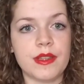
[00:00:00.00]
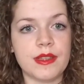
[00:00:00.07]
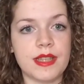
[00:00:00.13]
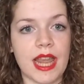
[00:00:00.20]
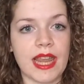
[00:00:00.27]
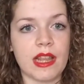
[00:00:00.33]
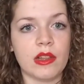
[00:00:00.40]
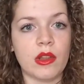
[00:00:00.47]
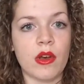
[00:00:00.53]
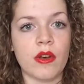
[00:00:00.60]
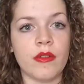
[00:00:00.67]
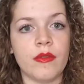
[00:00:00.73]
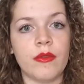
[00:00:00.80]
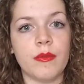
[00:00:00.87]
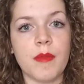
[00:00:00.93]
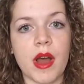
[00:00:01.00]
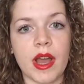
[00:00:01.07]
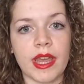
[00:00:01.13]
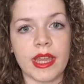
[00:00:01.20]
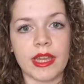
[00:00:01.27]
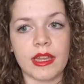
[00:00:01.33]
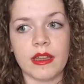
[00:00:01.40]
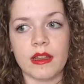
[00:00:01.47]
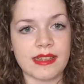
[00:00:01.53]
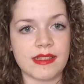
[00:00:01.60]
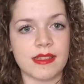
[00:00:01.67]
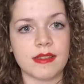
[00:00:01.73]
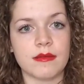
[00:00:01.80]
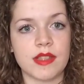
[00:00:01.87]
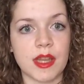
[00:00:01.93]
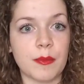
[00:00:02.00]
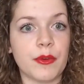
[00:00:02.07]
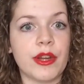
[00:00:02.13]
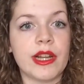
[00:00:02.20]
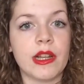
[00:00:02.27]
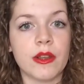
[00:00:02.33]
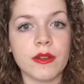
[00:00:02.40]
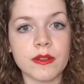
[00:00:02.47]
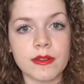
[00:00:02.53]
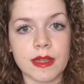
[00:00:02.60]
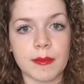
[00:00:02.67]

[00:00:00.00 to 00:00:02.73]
take a lot of my less summery clothes,